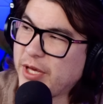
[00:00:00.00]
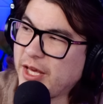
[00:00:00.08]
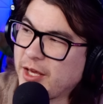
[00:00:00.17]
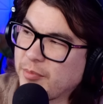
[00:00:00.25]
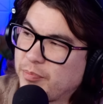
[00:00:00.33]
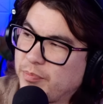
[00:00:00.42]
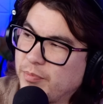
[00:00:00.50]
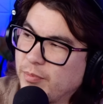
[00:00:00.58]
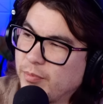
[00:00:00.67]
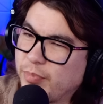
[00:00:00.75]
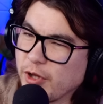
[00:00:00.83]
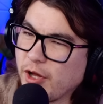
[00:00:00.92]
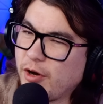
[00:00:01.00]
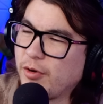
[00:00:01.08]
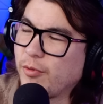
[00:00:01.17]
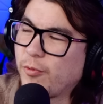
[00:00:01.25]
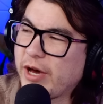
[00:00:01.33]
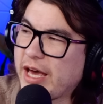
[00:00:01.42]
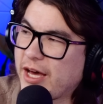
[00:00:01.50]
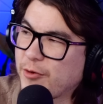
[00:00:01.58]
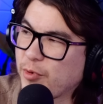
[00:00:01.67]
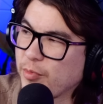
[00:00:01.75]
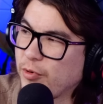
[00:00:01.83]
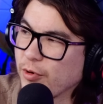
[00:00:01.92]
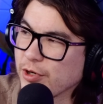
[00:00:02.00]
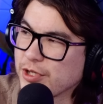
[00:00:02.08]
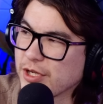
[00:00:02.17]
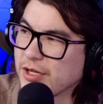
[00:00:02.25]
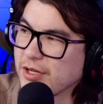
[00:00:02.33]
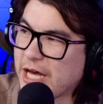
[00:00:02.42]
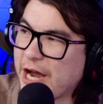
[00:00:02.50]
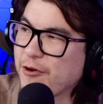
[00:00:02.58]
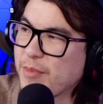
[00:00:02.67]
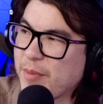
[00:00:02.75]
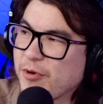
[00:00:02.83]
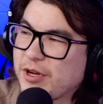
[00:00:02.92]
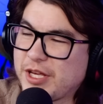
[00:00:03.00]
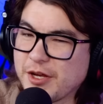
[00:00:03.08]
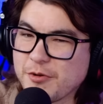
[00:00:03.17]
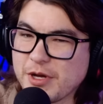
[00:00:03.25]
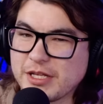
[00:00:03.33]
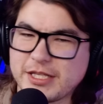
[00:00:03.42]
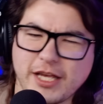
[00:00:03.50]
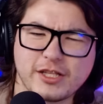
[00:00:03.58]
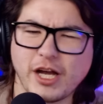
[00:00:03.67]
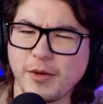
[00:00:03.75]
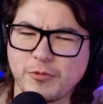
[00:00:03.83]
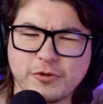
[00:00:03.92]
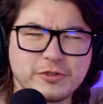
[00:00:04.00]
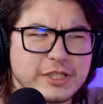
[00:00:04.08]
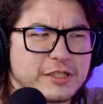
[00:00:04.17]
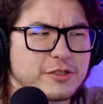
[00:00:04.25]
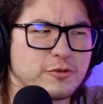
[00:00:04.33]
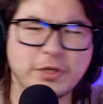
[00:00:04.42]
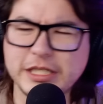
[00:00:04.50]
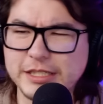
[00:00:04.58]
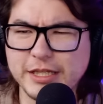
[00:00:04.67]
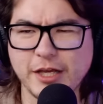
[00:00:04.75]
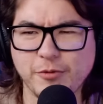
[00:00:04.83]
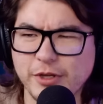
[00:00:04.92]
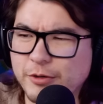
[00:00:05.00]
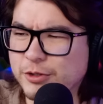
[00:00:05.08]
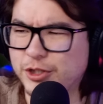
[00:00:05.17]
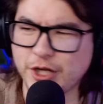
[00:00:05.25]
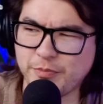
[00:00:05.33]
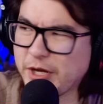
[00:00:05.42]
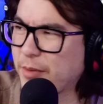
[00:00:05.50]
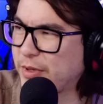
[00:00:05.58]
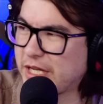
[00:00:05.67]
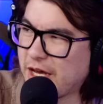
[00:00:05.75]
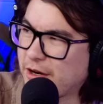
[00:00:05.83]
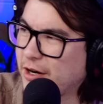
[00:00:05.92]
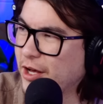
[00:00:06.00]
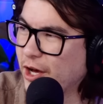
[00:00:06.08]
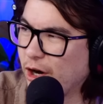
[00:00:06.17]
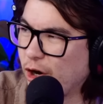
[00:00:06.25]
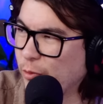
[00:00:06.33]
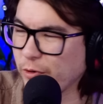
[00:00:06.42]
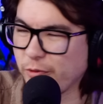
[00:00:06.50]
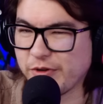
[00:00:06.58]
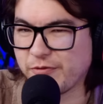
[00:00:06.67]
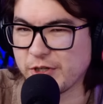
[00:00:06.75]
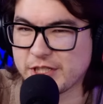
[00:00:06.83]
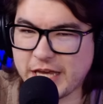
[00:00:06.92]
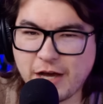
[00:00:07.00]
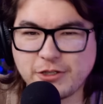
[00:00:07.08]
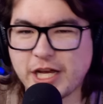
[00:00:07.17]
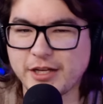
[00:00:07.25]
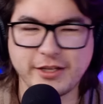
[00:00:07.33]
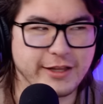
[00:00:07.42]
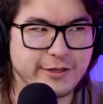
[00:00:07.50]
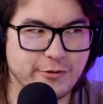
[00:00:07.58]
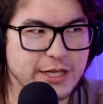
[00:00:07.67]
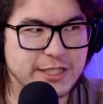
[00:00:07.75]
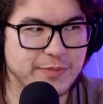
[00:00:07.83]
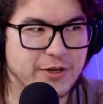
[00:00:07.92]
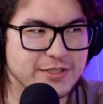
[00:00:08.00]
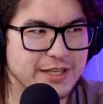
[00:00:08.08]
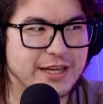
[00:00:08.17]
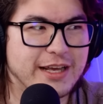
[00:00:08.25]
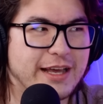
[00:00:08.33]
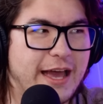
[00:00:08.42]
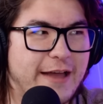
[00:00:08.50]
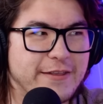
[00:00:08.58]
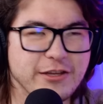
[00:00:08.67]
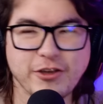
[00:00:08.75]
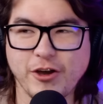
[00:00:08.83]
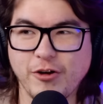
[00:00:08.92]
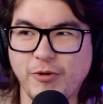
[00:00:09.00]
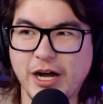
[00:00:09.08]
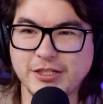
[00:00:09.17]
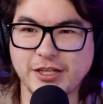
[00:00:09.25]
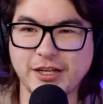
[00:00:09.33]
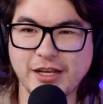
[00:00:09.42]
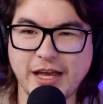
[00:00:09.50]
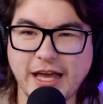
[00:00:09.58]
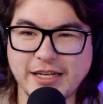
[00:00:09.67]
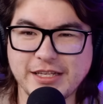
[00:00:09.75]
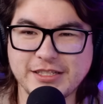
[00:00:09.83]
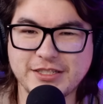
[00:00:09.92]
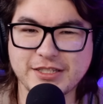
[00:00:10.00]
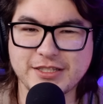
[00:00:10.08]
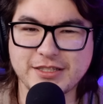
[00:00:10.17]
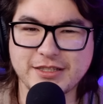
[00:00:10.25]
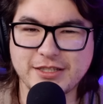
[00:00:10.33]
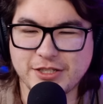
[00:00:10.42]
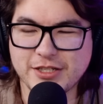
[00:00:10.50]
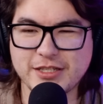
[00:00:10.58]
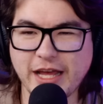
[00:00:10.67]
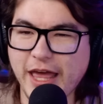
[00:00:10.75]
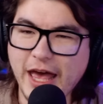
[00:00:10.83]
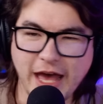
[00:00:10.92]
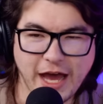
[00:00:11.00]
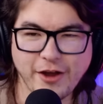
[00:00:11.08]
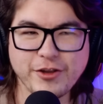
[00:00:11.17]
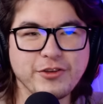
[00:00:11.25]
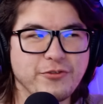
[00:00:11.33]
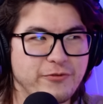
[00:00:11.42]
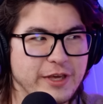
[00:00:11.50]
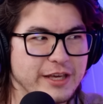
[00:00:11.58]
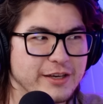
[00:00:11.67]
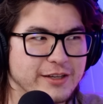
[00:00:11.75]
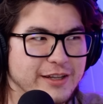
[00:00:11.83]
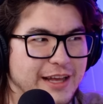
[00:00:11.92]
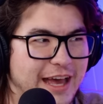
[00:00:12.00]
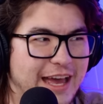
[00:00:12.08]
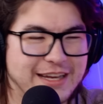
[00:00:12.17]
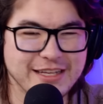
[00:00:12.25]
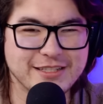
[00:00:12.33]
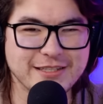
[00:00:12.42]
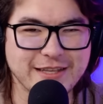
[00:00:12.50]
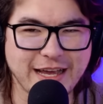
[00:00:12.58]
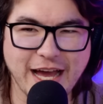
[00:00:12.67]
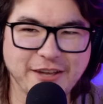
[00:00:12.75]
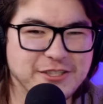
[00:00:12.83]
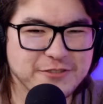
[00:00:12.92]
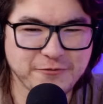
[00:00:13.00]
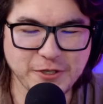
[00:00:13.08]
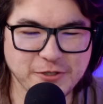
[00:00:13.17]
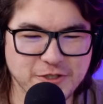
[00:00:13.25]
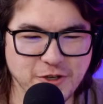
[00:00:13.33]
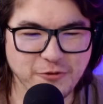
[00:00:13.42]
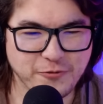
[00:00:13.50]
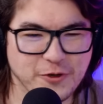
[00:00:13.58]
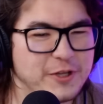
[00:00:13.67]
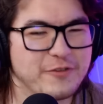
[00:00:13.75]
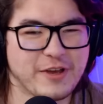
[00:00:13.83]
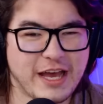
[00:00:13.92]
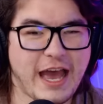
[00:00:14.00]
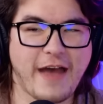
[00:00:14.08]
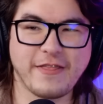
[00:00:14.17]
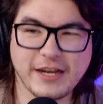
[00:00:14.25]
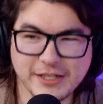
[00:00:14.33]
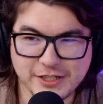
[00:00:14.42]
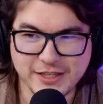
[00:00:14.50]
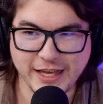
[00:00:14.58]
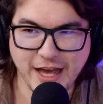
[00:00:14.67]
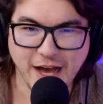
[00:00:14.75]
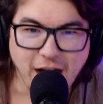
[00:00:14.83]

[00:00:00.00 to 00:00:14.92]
being blown way out of proportion. I remember hearing, it's like, Tom Cruise did this crazy thing where he was jumping up and down on Oprah Winfrey's couch acting like a crazy person. And then you go and watch it and she's just like, how do you feel? And he's just like, I just feel so full of, and then he just like